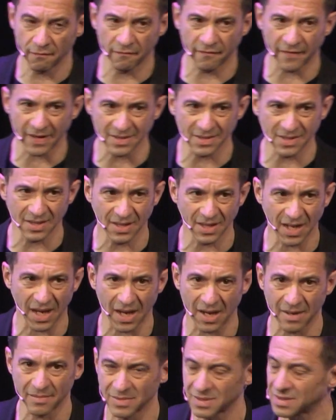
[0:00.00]
fancy
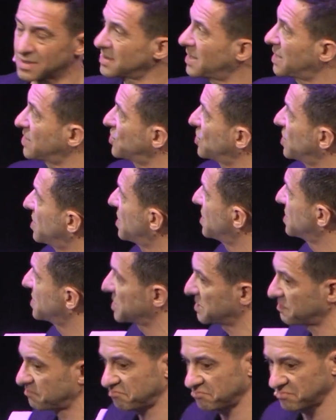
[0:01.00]
names such
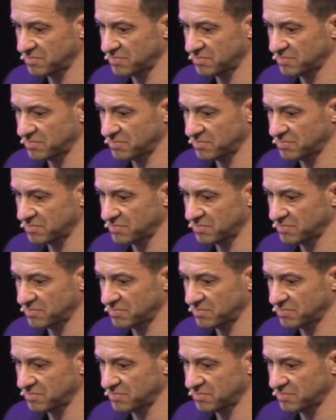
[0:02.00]
as,